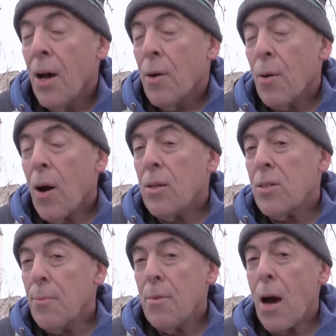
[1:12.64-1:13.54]
We're
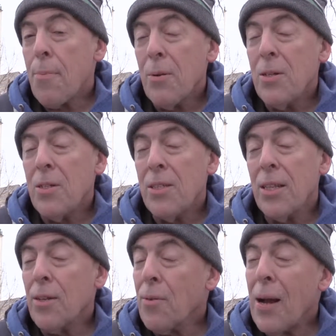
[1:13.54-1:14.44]
also not
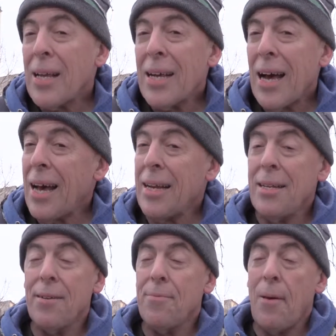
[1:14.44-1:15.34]
producing the right
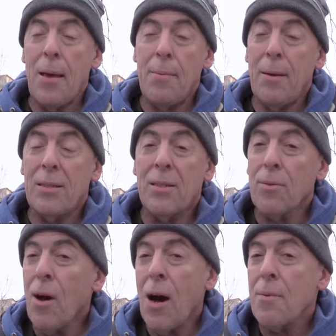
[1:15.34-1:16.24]
kind of babies. The
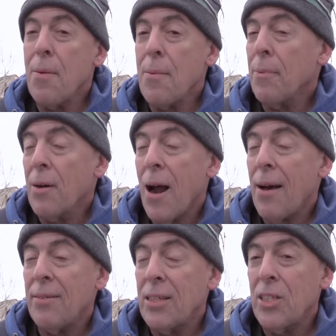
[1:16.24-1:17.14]
wrong people are
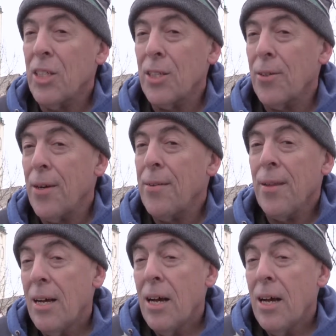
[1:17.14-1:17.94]
having children.